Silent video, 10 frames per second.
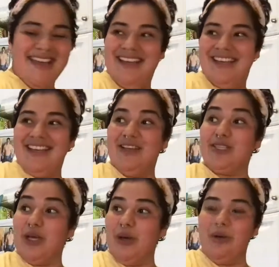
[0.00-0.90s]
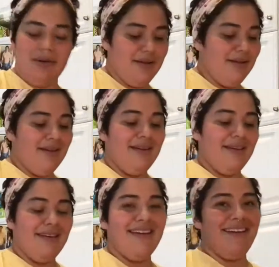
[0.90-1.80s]
You too?
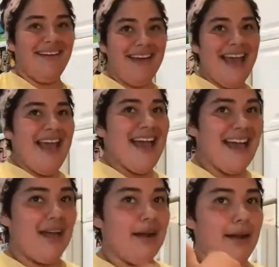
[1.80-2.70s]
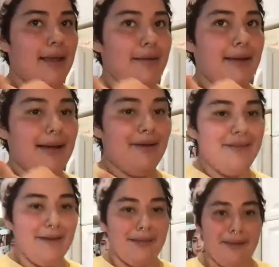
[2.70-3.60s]
I got an angry guy over
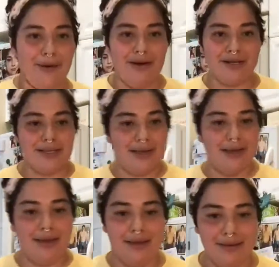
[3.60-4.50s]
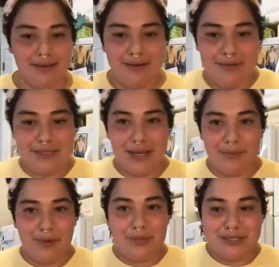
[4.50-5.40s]
here on the corner saying, hey, what's up?
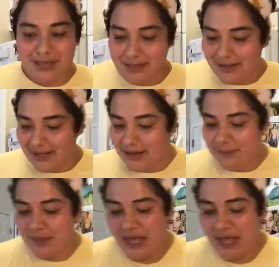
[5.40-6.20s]
You almost done cooking?